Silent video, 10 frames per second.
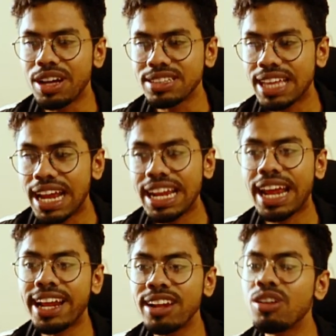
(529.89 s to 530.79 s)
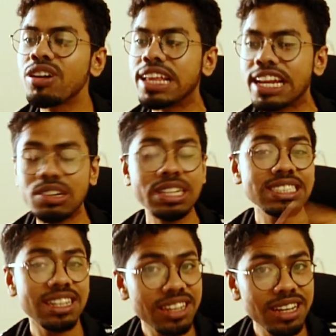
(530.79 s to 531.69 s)
Then Analog Electronic
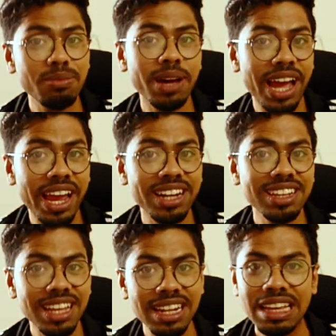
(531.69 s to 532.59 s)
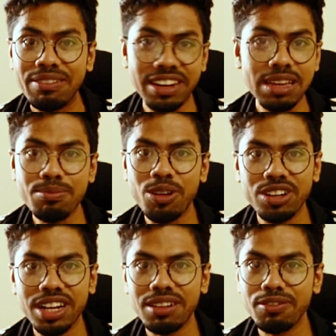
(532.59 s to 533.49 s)
Circuit by IIT Delhi, very
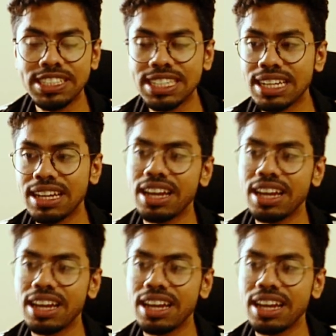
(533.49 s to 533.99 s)
important basic